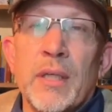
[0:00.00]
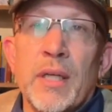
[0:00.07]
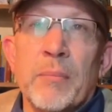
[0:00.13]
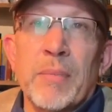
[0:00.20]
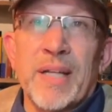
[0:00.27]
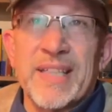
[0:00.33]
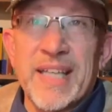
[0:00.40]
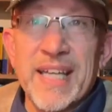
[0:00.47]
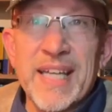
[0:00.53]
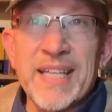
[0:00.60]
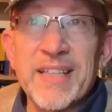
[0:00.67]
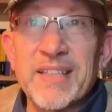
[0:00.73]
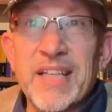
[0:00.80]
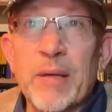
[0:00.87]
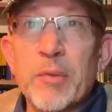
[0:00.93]
And by taking
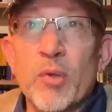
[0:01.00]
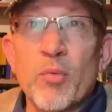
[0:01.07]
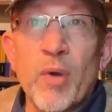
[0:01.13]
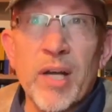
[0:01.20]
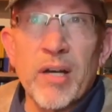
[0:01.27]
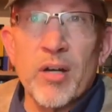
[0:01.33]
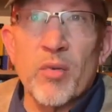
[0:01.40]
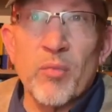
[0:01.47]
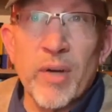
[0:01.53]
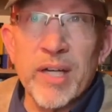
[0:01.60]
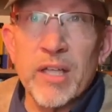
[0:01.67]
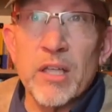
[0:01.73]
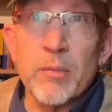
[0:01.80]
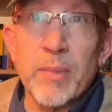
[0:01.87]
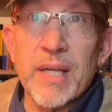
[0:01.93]
the time to write on a
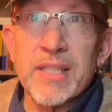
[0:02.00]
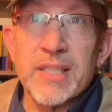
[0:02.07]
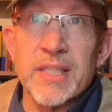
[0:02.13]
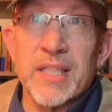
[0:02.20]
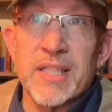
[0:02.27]
regular basis,